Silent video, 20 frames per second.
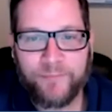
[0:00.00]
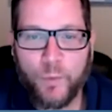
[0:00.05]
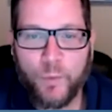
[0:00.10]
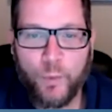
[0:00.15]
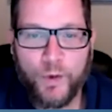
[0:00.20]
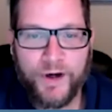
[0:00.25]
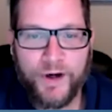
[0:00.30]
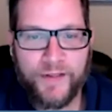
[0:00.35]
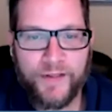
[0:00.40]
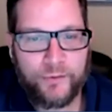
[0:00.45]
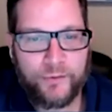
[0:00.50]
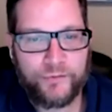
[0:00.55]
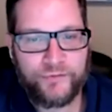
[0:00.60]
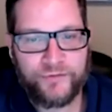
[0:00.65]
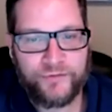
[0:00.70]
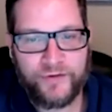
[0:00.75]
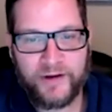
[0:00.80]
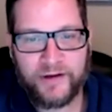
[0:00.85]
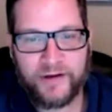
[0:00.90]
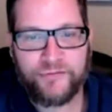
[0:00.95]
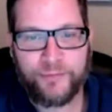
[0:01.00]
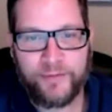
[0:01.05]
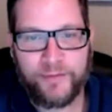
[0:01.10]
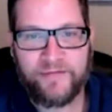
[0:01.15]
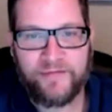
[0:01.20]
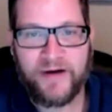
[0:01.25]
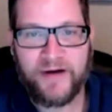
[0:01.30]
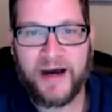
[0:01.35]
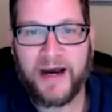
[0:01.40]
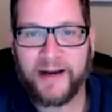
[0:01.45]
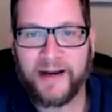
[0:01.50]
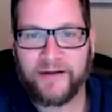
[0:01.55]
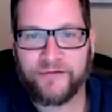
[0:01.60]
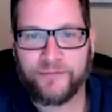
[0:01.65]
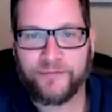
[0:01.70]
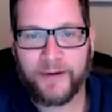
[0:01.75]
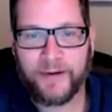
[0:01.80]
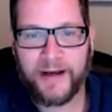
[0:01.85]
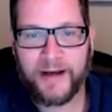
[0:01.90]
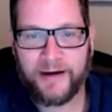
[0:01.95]
One of those is revise,
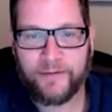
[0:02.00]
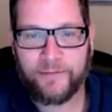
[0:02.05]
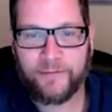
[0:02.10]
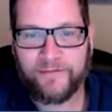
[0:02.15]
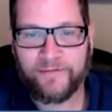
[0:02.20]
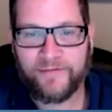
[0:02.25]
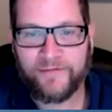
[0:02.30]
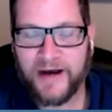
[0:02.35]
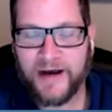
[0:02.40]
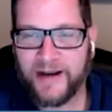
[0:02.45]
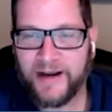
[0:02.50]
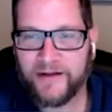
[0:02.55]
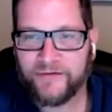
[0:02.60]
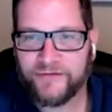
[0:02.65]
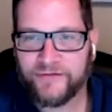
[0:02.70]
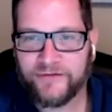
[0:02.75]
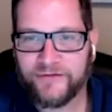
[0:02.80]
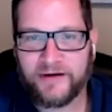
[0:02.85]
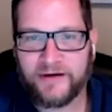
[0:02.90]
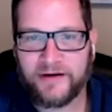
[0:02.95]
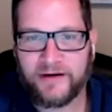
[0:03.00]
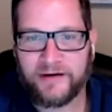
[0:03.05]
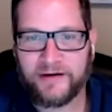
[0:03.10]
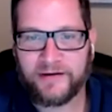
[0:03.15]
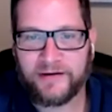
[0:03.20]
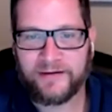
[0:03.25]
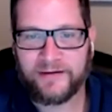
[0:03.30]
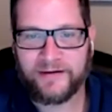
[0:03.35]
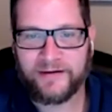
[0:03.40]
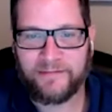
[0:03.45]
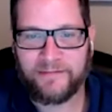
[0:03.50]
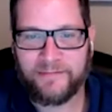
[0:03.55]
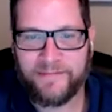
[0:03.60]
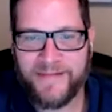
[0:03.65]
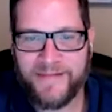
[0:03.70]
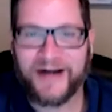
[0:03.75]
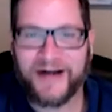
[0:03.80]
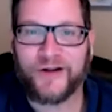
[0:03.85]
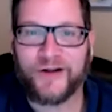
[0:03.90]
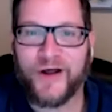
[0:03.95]
right? And revise can
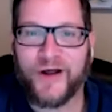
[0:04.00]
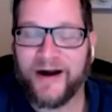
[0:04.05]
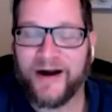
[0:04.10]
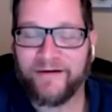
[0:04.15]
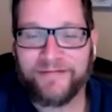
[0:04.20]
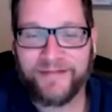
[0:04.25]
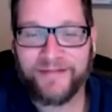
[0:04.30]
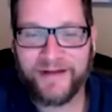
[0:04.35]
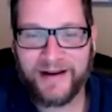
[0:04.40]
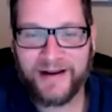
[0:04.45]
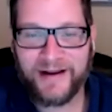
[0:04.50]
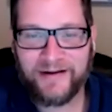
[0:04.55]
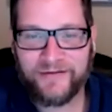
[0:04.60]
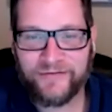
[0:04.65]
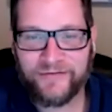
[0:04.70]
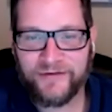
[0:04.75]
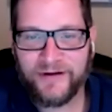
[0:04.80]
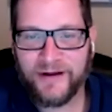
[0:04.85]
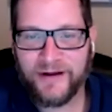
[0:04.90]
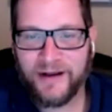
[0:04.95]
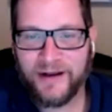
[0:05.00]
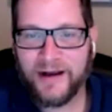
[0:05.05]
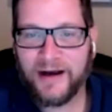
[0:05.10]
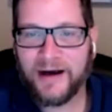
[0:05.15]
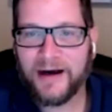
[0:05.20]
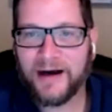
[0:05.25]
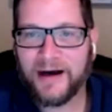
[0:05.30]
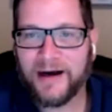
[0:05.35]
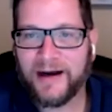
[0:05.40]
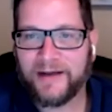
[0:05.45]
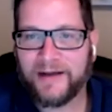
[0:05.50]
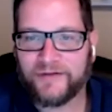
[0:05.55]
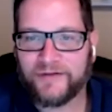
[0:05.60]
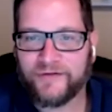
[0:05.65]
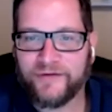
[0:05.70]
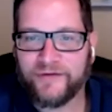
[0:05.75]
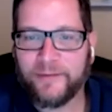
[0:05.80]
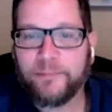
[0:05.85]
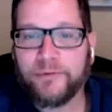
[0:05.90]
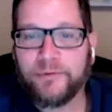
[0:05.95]
mean a lot of things. At the
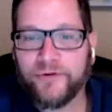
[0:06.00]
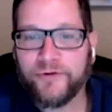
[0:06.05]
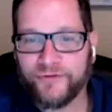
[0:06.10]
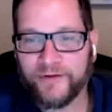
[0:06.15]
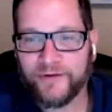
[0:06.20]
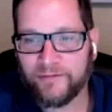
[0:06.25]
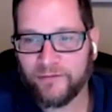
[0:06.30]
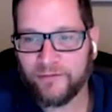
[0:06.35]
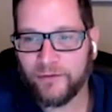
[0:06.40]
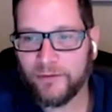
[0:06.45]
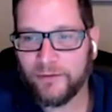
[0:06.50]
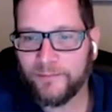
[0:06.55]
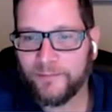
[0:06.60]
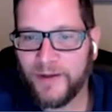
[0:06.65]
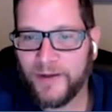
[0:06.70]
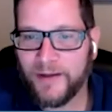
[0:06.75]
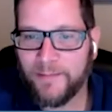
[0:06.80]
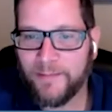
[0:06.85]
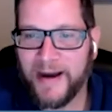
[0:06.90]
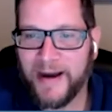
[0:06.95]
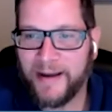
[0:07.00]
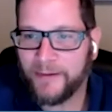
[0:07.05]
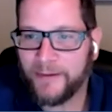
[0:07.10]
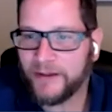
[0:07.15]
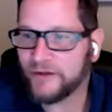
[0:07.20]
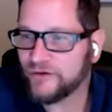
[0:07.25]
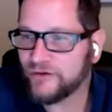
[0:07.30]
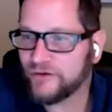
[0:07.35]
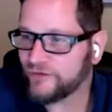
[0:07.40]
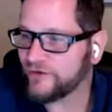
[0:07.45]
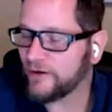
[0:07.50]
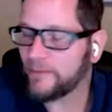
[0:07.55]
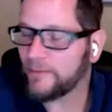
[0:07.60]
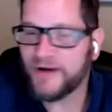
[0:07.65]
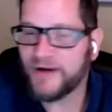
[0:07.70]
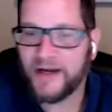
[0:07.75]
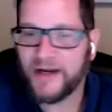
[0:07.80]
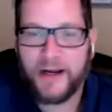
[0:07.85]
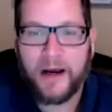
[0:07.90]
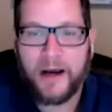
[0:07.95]
simplest level, it might mean just
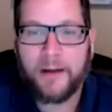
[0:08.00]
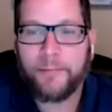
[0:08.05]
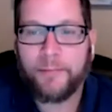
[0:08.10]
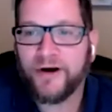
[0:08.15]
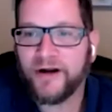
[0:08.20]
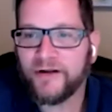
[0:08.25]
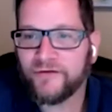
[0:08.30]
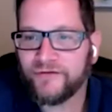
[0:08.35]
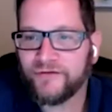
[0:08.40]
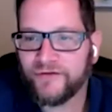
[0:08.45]
updating operating